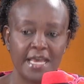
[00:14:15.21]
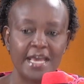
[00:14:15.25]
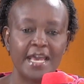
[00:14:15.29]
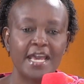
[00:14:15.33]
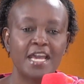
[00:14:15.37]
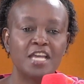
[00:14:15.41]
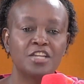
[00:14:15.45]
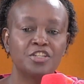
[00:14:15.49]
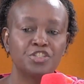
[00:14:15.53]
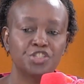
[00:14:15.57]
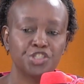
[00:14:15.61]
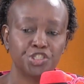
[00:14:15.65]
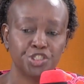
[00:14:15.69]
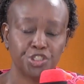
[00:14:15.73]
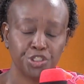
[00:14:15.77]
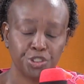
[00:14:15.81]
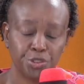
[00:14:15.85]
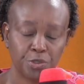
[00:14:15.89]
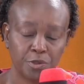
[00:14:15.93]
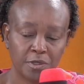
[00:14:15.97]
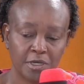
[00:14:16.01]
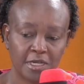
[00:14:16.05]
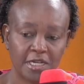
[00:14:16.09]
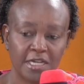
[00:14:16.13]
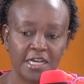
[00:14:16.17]

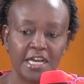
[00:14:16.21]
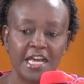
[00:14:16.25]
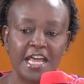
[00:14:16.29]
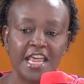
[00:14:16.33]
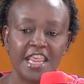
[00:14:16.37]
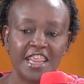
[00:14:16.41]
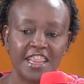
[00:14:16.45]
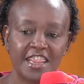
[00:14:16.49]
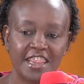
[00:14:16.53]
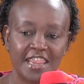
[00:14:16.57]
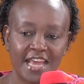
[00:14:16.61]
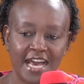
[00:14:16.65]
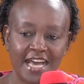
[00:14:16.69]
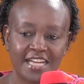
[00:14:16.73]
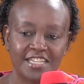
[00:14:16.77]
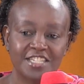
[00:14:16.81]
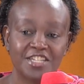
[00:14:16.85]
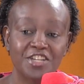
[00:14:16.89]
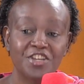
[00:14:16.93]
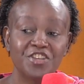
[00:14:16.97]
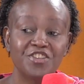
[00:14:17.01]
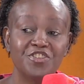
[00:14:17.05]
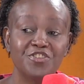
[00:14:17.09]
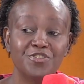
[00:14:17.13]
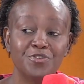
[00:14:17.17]
Ensure that
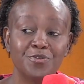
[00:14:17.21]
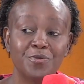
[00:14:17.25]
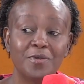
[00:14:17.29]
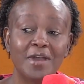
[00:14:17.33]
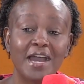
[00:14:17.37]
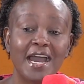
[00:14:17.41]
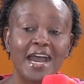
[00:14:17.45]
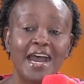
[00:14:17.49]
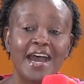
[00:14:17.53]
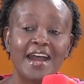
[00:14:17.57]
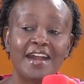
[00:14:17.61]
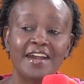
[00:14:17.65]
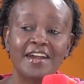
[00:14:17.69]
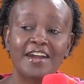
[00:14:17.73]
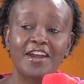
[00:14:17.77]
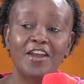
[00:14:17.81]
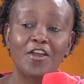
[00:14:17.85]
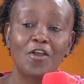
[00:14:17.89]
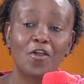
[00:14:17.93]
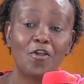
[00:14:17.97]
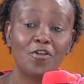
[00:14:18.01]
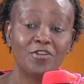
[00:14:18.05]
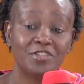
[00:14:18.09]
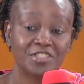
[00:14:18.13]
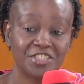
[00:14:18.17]
you are
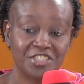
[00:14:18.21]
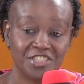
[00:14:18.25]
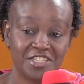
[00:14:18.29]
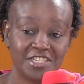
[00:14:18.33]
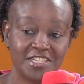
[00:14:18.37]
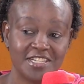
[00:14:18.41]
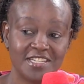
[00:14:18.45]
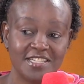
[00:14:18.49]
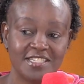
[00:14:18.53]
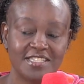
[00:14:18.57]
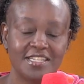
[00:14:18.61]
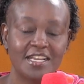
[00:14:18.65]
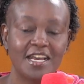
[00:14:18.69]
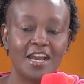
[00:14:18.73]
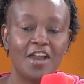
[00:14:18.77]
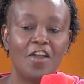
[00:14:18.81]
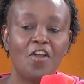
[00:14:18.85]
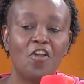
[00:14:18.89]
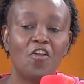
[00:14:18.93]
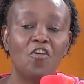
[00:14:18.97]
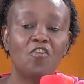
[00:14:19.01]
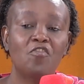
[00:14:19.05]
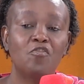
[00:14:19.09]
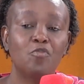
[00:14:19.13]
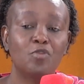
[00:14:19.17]
conscious
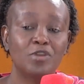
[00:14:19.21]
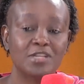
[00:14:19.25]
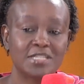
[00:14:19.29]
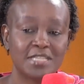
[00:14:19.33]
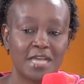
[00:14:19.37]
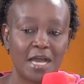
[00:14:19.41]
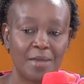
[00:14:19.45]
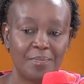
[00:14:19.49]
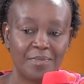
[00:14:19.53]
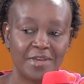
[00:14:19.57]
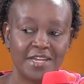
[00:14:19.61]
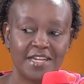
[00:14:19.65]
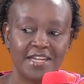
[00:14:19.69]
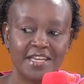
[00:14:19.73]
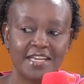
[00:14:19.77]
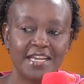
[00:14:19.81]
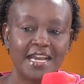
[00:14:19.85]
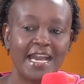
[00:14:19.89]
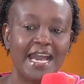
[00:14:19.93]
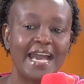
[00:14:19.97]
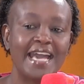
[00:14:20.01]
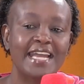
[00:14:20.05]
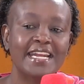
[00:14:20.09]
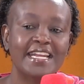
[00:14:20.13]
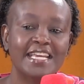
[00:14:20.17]
of what's happening
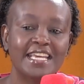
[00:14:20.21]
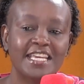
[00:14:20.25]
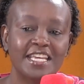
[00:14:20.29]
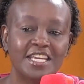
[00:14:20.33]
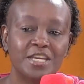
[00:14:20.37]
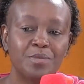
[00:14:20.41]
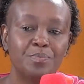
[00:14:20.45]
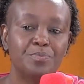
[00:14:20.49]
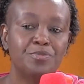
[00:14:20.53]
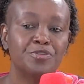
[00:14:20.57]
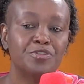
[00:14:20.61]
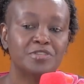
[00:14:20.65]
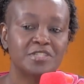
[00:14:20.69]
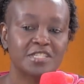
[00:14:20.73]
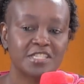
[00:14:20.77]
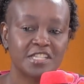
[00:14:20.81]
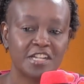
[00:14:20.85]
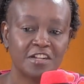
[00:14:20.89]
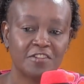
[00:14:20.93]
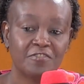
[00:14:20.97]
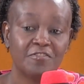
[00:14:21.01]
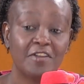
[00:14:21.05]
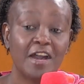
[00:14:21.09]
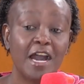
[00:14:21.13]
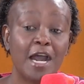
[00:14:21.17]
and keep
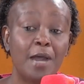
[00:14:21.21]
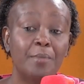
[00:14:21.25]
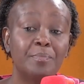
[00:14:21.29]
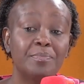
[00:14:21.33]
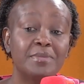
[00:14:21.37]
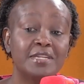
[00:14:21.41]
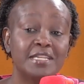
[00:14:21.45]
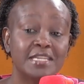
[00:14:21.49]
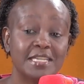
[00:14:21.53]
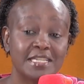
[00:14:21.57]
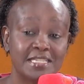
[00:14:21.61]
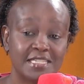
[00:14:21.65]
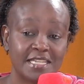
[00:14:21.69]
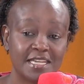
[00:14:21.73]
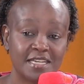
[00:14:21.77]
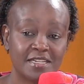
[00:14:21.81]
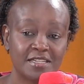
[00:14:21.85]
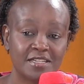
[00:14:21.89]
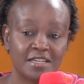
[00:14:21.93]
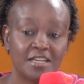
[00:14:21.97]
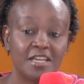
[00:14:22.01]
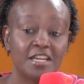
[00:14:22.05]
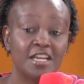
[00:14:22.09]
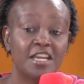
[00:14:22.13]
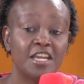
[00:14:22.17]
yourself updated
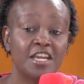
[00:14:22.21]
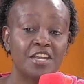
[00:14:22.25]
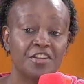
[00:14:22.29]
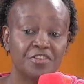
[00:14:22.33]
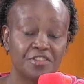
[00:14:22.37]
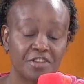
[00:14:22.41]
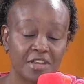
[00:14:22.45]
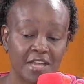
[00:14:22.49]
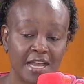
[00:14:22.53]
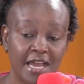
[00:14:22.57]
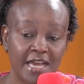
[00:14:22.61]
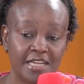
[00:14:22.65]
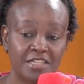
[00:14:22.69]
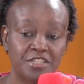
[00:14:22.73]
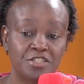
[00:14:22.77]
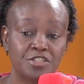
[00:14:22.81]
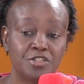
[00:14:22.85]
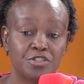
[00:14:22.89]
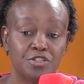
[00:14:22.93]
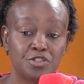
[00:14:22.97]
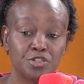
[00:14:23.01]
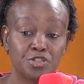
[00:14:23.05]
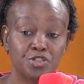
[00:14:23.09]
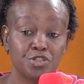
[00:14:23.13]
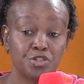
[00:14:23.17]
in regards
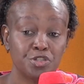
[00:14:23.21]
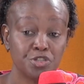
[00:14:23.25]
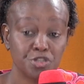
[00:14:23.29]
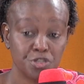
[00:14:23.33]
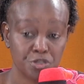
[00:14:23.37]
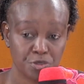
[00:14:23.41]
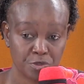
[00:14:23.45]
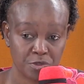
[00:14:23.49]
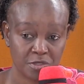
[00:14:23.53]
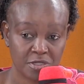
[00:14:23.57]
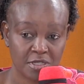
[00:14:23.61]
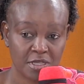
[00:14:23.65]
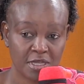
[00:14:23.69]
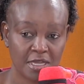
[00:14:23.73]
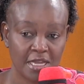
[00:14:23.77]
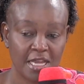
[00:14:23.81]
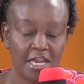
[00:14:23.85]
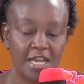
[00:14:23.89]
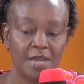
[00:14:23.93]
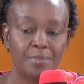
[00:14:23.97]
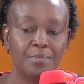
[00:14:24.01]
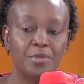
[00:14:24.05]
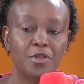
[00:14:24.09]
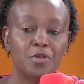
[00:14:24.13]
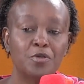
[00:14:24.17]
to news,
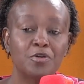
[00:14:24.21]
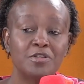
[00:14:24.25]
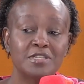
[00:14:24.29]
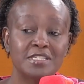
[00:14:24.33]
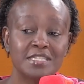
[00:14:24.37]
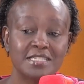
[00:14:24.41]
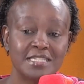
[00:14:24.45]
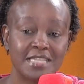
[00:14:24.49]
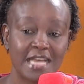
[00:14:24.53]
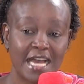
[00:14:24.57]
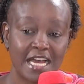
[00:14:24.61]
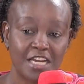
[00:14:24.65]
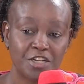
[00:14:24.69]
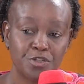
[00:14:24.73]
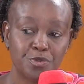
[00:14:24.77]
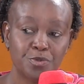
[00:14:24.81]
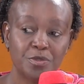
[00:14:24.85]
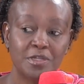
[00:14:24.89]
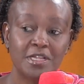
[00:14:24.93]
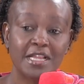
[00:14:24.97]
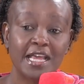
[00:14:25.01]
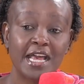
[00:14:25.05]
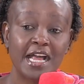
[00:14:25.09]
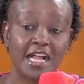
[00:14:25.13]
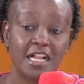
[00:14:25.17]
because that will
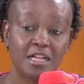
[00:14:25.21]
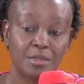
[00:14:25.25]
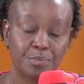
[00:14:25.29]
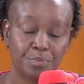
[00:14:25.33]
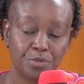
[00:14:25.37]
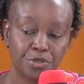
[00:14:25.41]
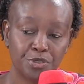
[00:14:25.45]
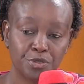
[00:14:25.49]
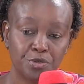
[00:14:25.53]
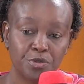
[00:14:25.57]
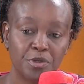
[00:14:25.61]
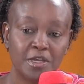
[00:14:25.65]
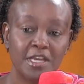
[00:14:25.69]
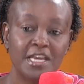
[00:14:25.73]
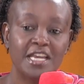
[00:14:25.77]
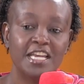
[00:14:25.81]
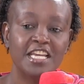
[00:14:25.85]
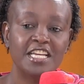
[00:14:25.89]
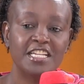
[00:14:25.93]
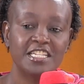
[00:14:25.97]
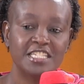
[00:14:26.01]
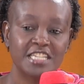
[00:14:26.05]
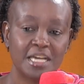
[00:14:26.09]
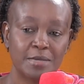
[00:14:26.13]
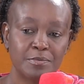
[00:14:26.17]
help you
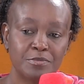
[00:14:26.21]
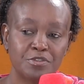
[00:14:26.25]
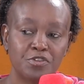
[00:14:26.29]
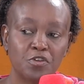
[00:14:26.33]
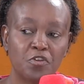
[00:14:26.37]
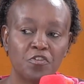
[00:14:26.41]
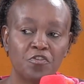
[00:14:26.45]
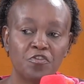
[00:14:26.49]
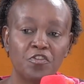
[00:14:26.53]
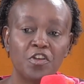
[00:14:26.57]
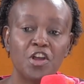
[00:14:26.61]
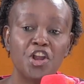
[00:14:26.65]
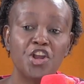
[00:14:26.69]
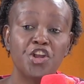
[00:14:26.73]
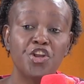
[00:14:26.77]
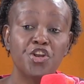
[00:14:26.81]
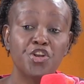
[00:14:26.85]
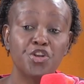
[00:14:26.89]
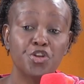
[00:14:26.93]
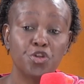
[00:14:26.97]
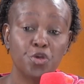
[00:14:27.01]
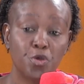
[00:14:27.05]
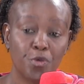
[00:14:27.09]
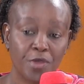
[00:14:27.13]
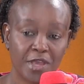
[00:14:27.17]
in terms of
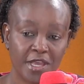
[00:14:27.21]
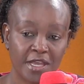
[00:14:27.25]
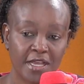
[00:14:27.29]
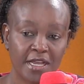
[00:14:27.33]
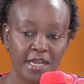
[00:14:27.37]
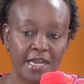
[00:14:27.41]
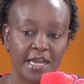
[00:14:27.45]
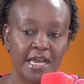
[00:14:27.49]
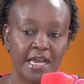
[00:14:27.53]
knowing,